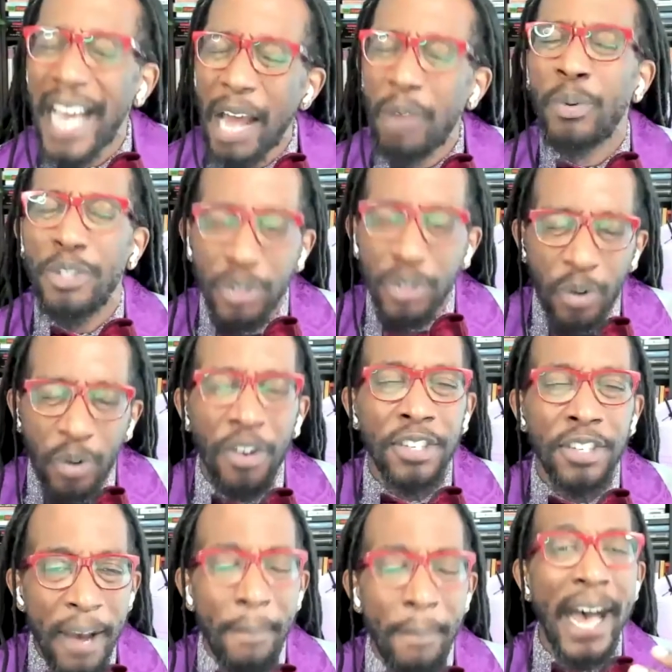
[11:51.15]
God
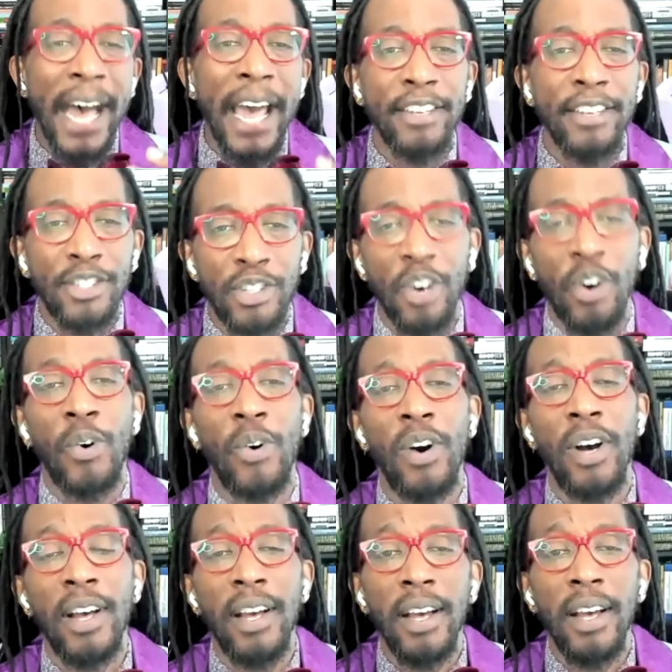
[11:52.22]
restores my soul,